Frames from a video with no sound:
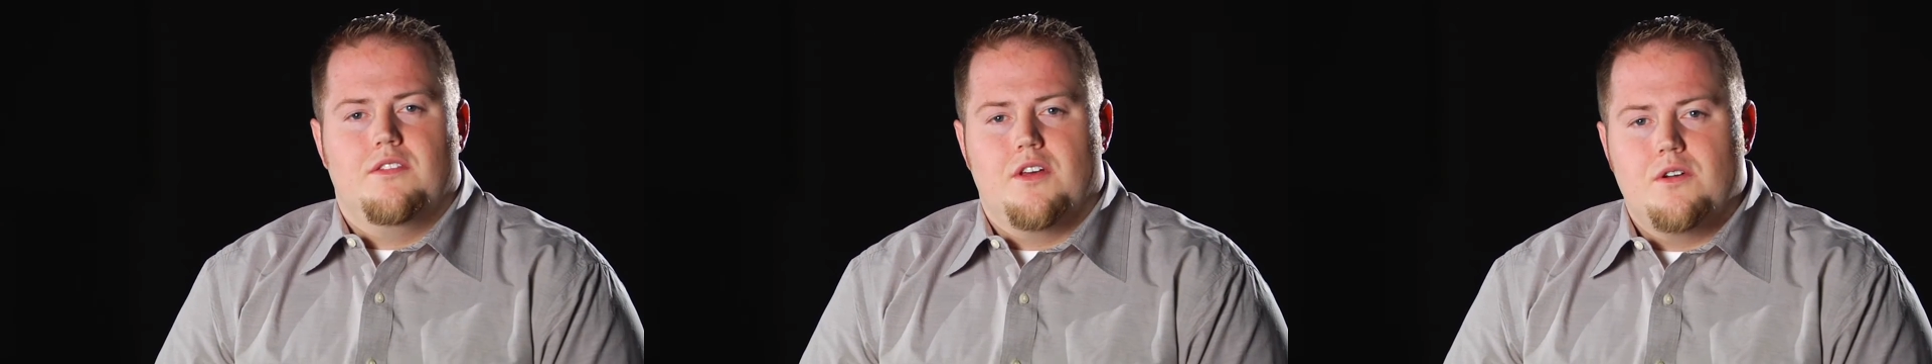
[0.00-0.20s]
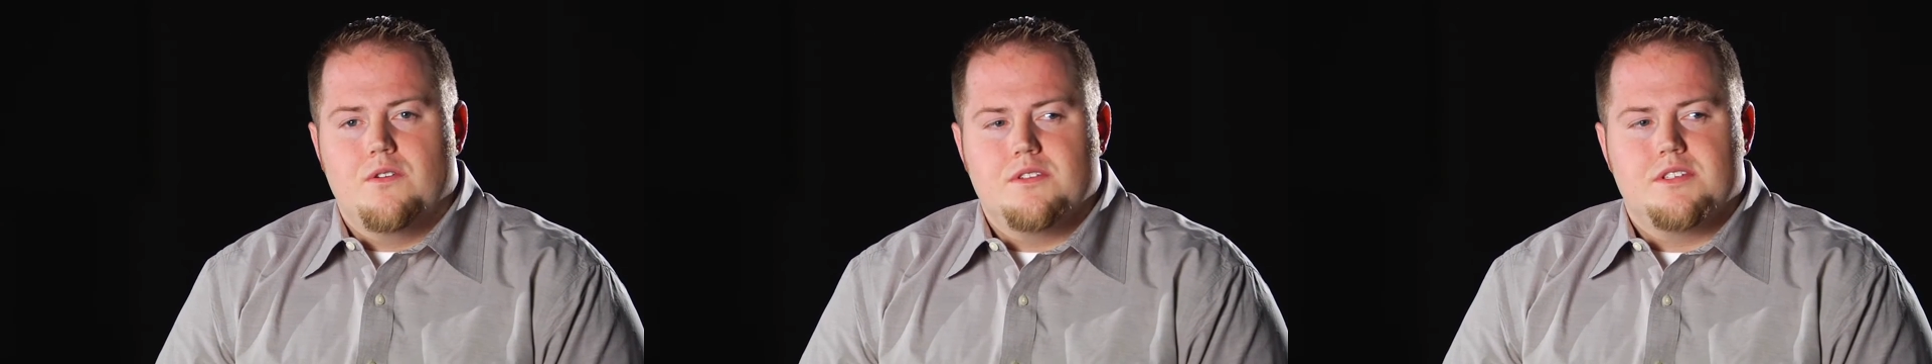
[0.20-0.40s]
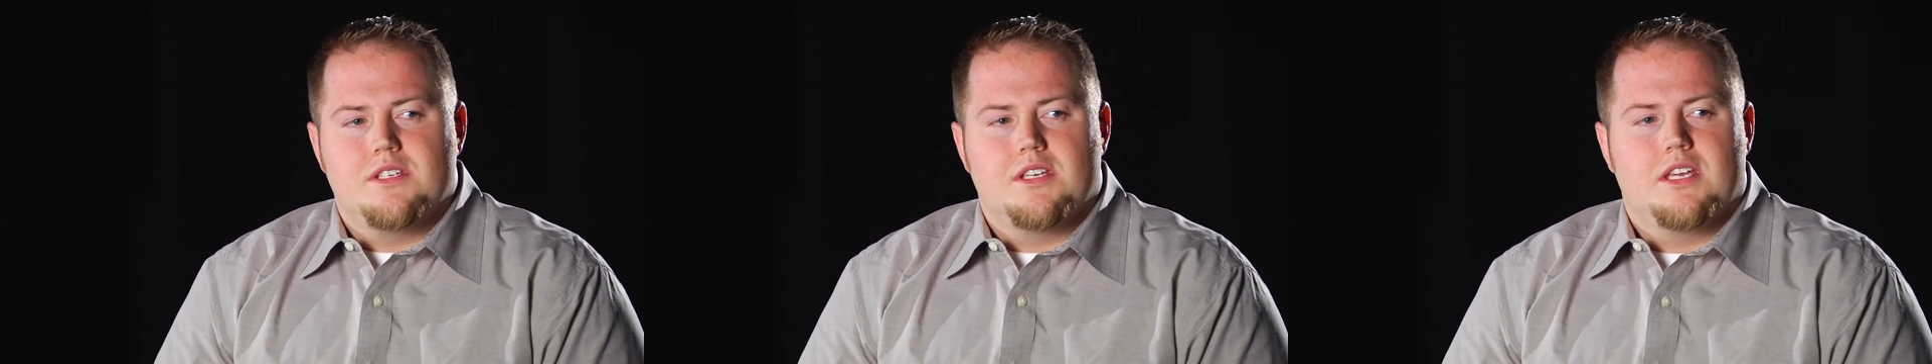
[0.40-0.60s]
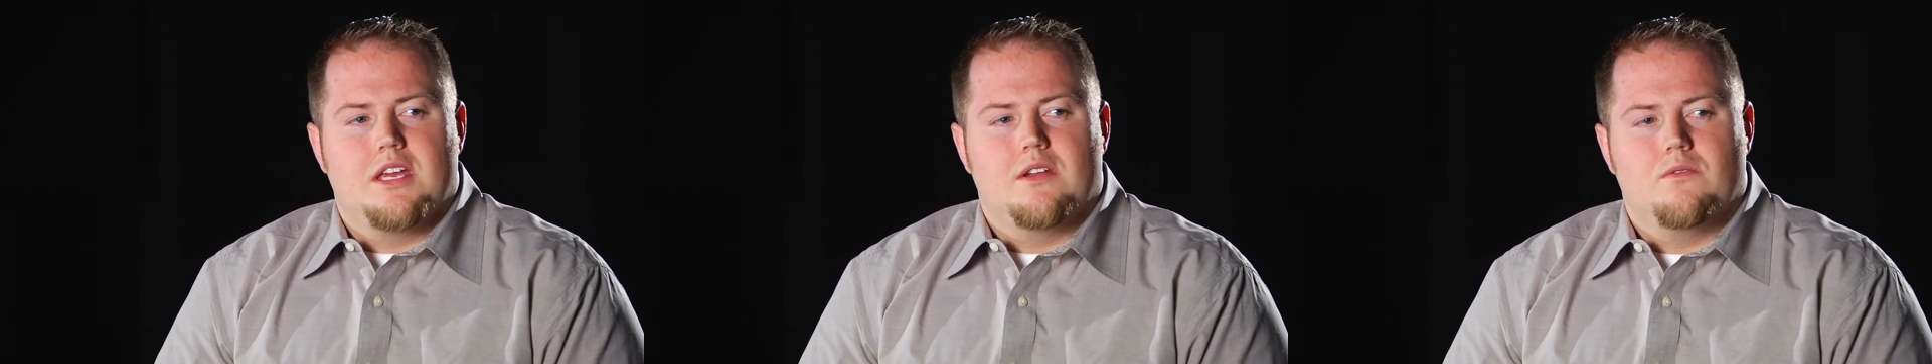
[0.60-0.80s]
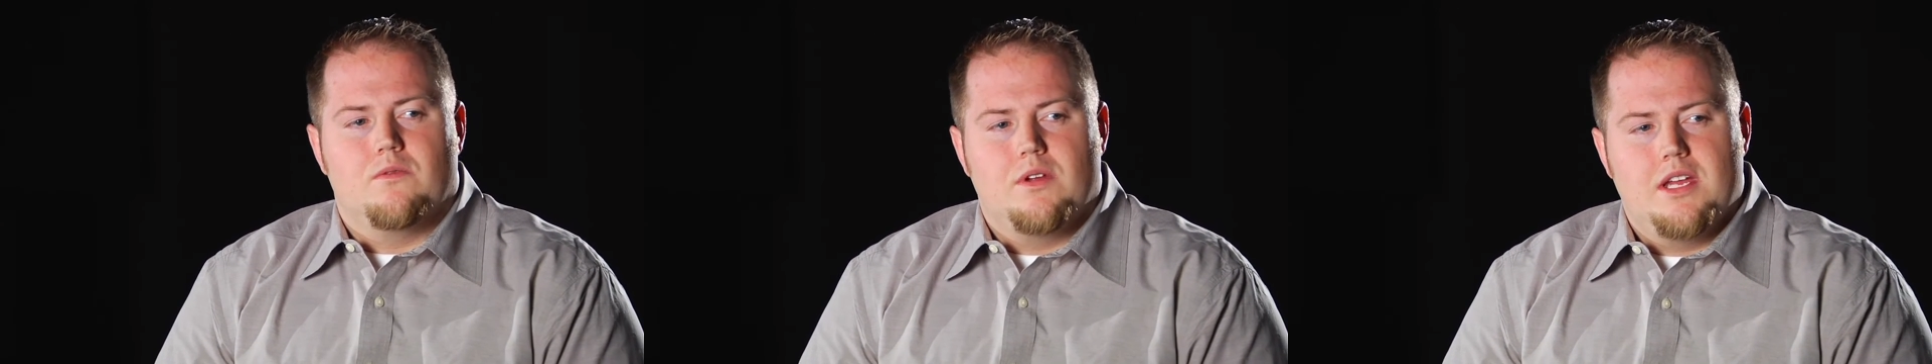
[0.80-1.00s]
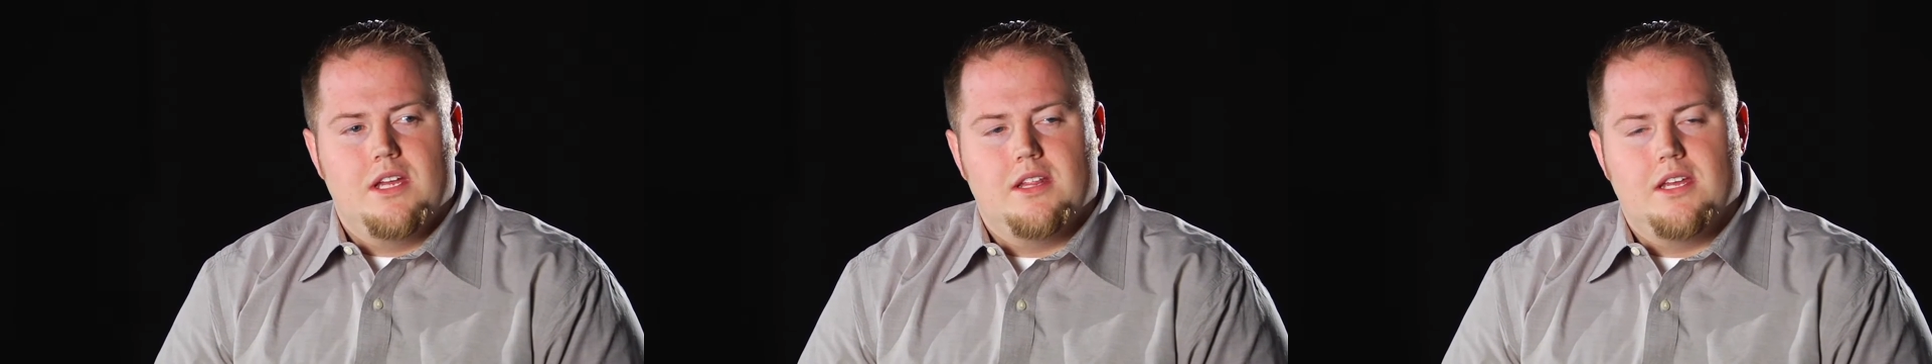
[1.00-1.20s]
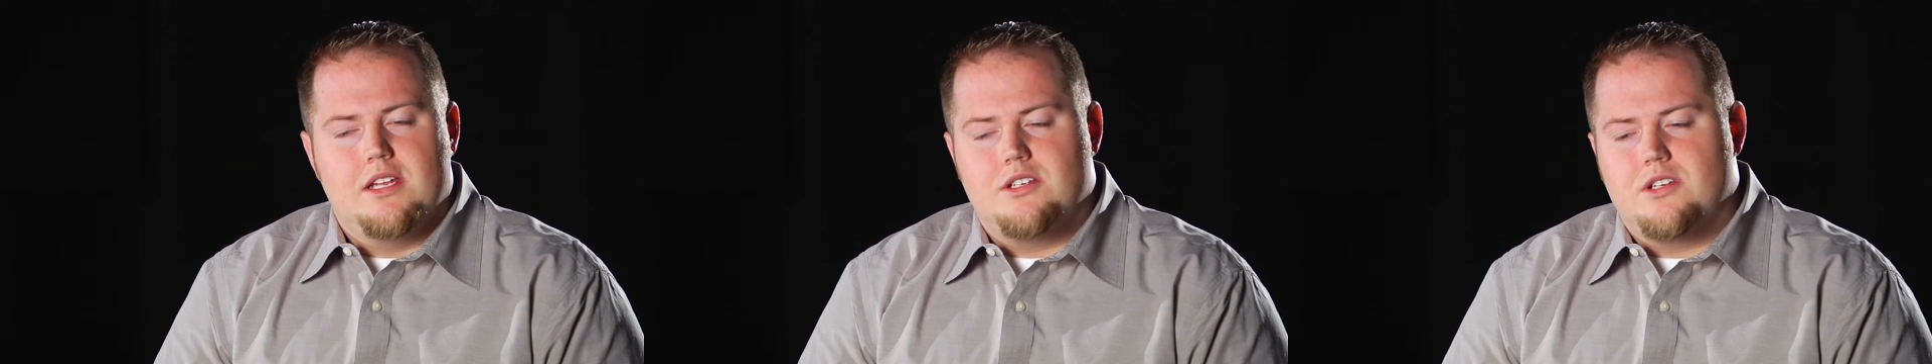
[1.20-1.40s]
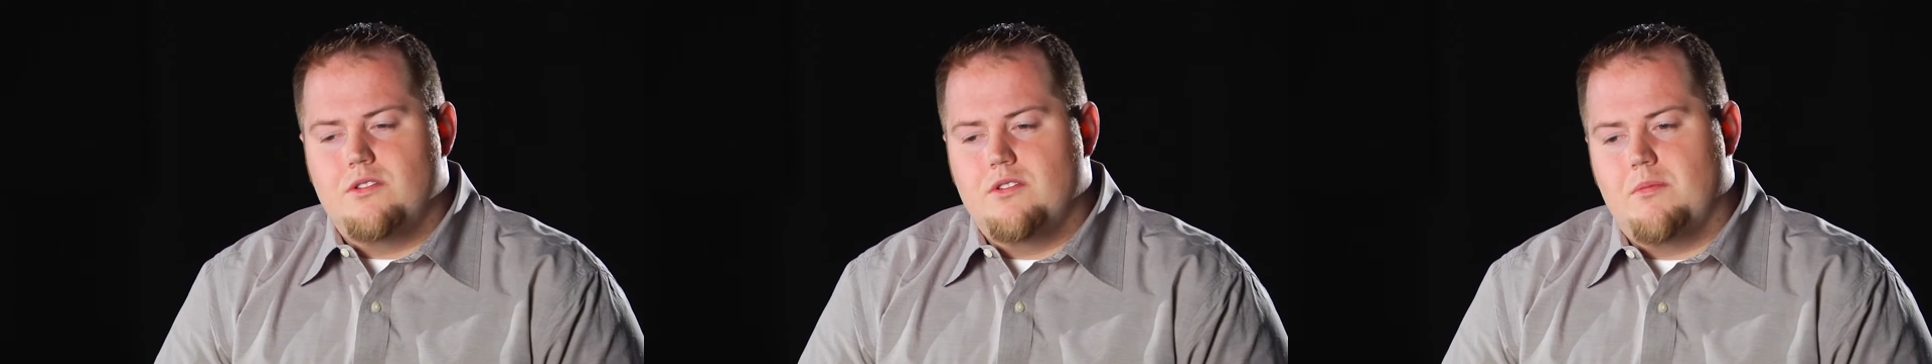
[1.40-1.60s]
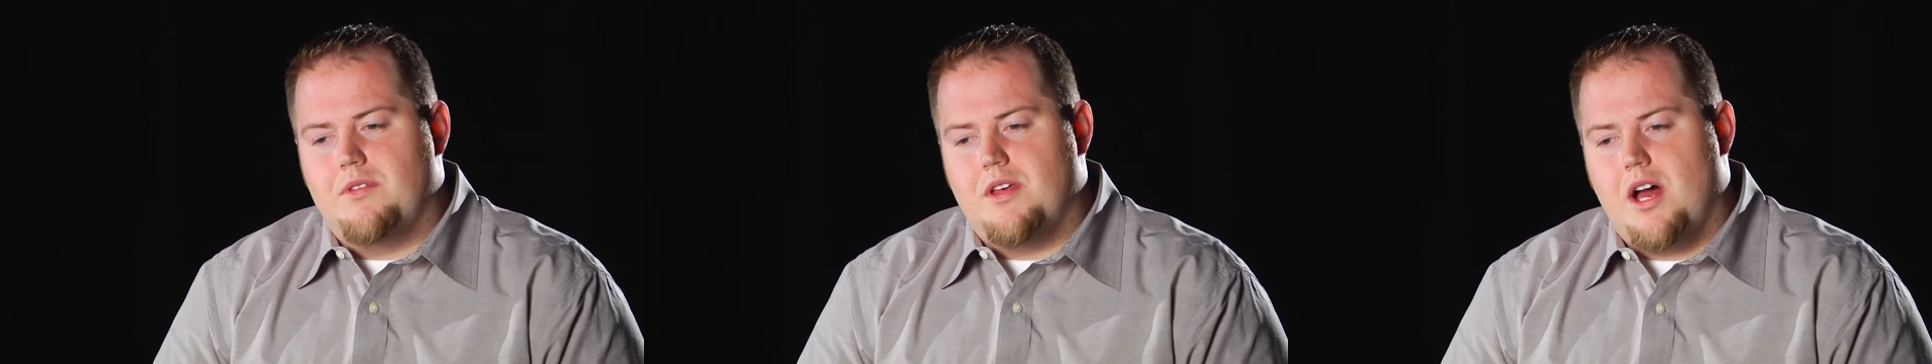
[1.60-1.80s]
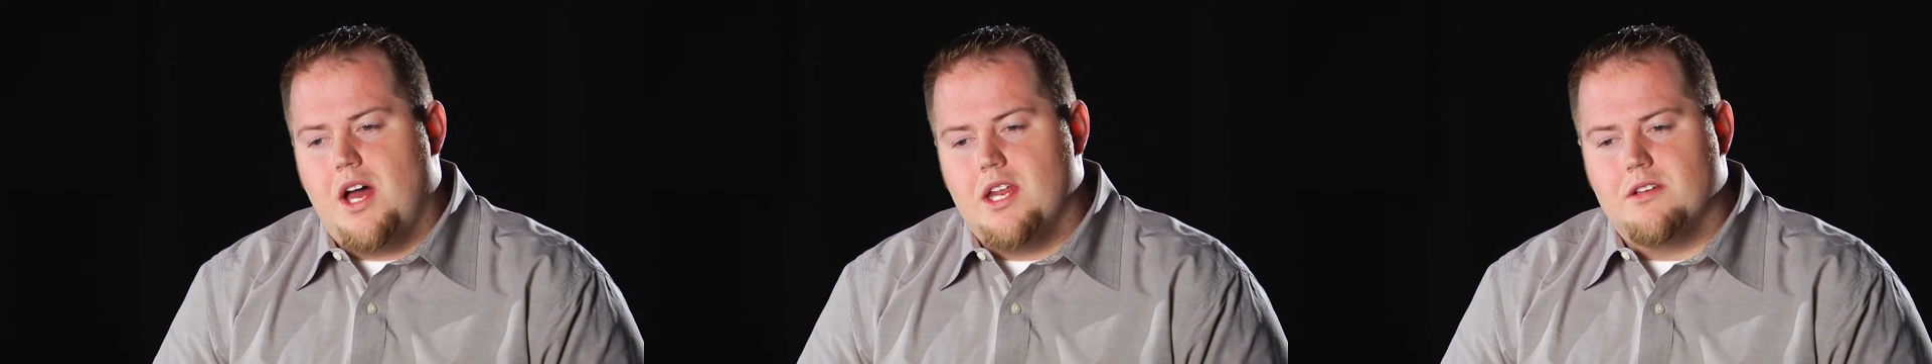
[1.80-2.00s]
Those can really chew up
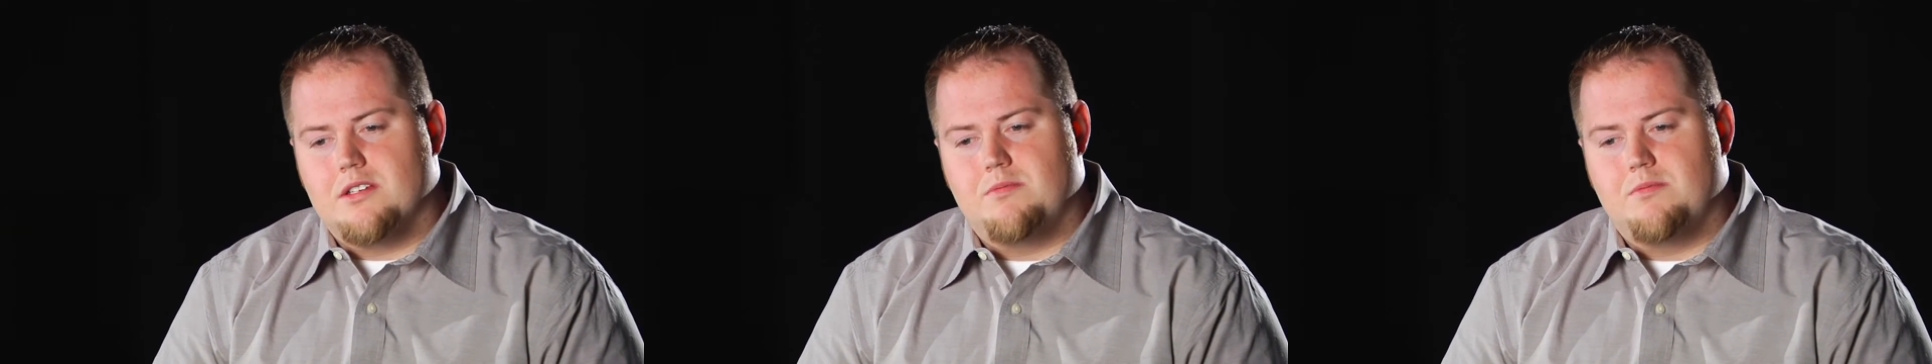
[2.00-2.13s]
the audio